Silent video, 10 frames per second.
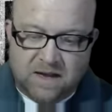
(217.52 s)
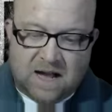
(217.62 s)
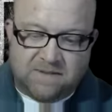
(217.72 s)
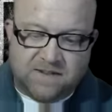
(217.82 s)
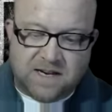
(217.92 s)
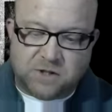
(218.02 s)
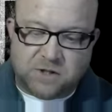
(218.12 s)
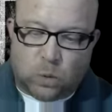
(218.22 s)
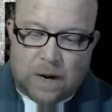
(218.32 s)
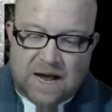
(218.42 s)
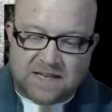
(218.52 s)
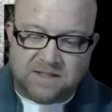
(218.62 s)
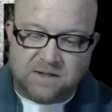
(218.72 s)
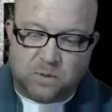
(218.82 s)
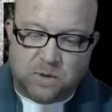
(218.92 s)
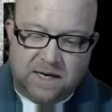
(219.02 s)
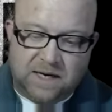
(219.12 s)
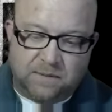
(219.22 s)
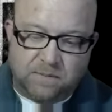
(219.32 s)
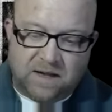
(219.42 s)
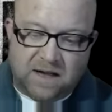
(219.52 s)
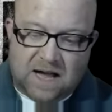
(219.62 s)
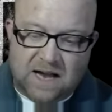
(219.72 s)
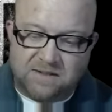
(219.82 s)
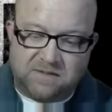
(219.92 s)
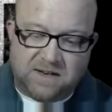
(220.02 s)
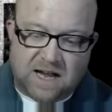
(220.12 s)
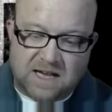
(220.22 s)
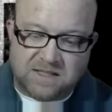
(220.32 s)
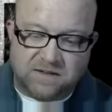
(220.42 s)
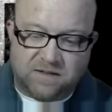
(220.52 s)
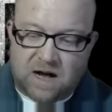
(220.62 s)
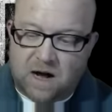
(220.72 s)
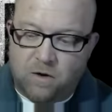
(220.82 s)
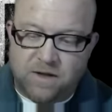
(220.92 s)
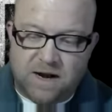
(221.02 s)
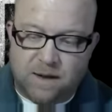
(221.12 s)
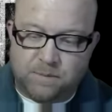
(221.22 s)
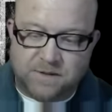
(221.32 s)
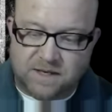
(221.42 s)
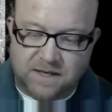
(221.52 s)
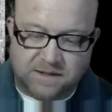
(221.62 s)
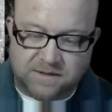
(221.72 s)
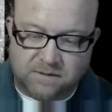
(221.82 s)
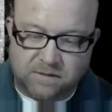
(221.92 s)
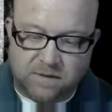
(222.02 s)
I fast twice in the week. I give tithes of all that I possess.